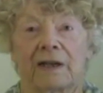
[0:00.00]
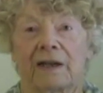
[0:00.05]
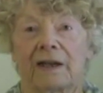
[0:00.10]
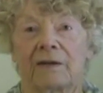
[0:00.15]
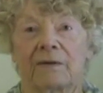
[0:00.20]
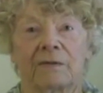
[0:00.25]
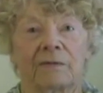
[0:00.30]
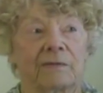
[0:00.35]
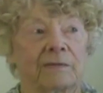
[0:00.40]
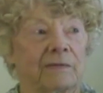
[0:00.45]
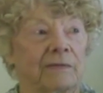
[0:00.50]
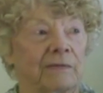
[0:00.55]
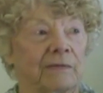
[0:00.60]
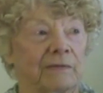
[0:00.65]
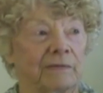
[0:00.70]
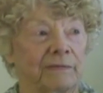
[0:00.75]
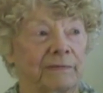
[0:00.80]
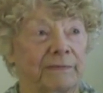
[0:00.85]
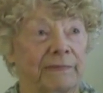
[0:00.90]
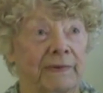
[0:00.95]
And
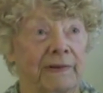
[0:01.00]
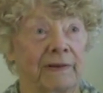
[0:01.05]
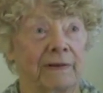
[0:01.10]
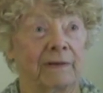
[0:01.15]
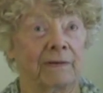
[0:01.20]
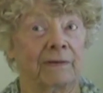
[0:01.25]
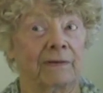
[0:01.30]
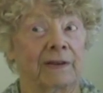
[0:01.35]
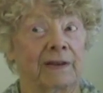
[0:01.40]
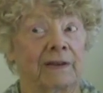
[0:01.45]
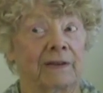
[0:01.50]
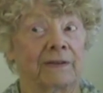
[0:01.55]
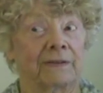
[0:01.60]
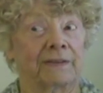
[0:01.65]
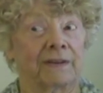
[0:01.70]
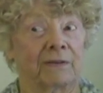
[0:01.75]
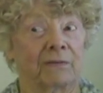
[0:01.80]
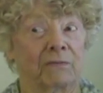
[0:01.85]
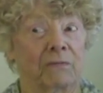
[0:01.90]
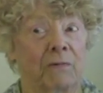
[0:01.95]
we all
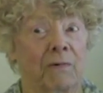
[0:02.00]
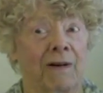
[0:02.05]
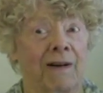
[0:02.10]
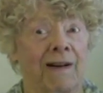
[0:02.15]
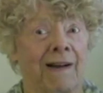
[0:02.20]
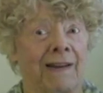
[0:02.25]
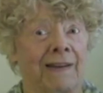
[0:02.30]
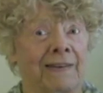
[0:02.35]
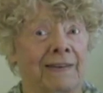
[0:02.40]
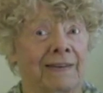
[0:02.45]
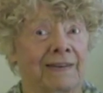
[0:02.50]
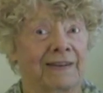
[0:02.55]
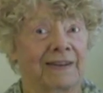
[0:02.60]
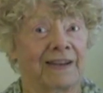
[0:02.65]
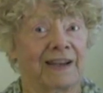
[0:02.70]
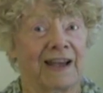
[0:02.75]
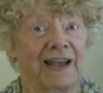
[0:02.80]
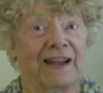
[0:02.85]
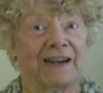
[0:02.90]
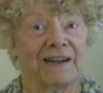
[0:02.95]
said, what?
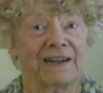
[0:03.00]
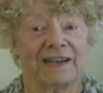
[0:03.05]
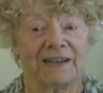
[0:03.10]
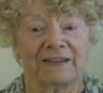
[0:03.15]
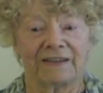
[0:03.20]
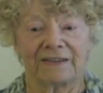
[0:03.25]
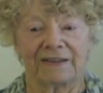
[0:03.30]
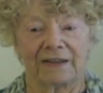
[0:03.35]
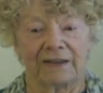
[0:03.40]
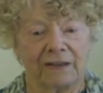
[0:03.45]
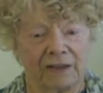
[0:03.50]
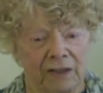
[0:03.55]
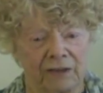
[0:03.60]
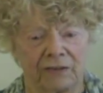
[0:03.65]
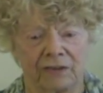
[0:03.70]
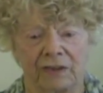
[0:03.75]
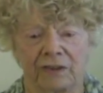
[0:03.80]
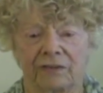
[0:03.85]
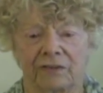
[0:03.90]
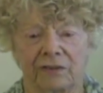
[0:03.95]
And he said,
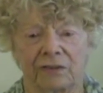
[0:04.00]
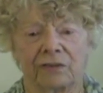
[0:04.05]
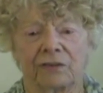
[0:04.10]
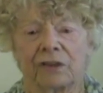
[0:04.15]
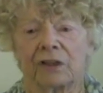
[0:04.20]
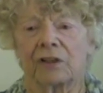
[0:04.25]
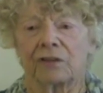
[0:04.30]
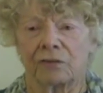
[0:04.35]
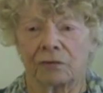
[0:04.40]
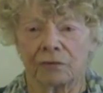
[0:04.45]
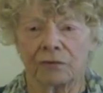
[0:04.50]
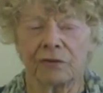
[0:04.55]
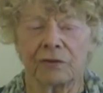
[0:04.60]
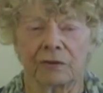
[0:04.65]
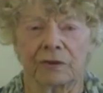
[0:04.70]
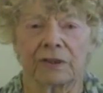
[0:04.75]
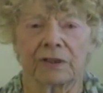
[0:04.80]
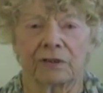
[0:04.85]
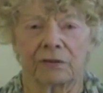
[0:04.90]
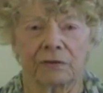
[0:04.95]
yes, you can
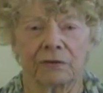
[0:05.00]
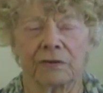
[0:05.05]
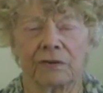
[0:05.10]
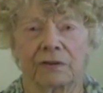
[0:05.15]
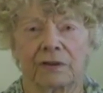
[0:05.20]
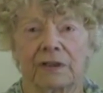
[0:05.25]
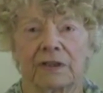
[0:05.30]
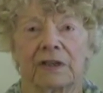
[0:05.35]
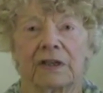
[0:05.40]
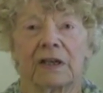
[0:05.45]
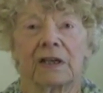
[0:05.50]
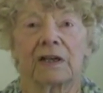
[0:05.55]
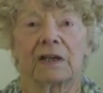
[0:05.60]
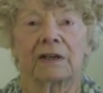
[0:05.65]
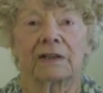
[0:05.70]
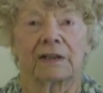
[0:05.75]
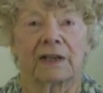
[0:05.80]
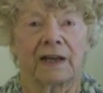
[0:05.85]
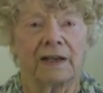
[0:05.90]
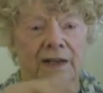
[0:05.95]
do it.
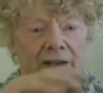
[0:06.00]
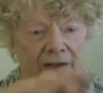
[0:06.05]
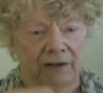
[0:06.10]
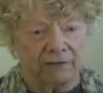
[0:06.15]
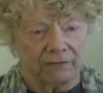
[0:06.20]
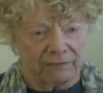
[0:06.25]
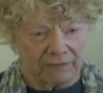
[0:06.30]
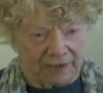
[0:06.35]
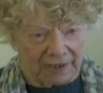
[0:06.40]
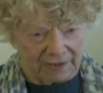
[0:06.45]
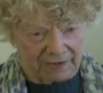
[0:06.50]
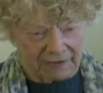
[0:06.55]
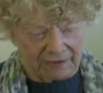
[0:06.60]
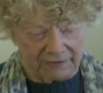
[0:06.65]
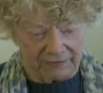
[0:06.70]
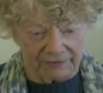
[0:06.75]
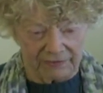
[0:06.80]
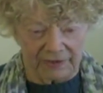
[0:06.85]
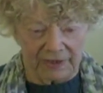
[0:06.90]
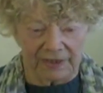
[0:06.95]
Lie
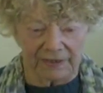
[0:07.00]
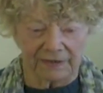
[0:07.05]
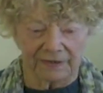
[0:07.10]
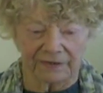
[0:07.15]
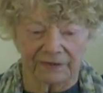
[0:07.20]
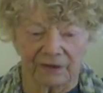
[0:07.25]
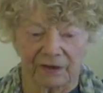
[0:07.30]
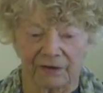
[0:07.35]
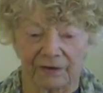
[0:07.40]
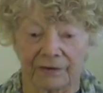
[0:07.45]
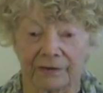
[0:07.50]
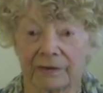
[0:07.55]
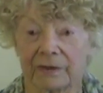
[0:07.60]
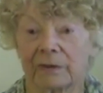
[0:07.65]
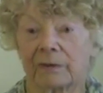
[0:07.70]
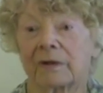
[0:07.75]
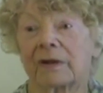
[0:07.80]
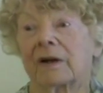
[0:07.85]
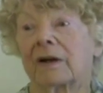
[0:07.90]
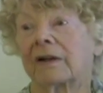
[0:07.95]
down. And so
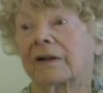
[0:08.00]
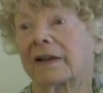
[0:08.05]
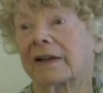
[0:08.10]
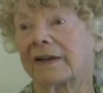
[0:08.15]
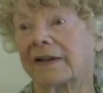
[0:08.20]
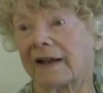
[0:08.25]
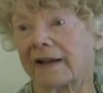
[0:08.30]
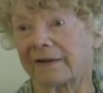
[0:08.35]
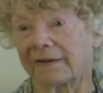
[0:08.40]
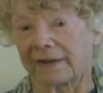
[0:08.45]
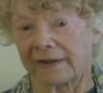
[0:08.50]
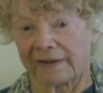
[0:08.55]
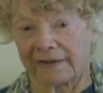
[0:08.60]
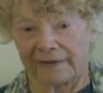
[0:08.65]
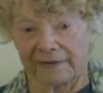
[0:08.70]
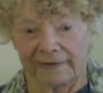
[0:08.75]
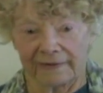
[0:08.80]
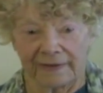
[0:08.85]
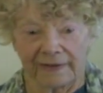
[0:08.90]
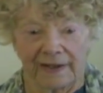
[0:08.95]
we all lay down
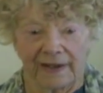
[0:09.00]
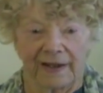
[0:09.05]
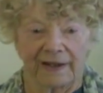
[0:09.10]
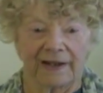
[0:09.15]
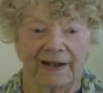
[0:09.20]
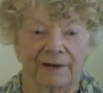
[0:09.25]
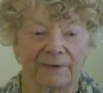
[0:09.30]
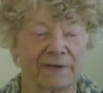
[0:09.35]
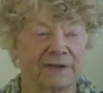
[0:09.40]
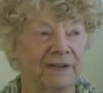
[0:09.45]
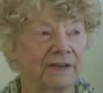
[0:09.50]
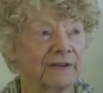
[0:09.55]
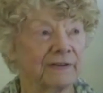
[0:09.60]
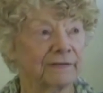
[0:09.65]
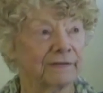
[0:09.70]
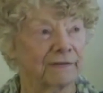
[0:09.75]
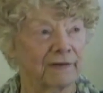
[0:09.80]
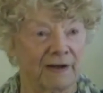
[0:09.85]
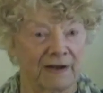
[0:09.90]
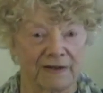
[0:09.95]
again. And I was in the
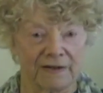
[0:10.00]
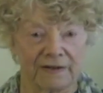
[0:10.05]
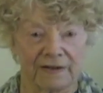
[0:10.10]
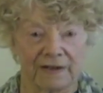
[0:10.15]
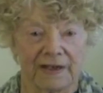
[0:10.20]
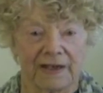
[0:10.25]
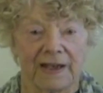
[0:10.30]
front.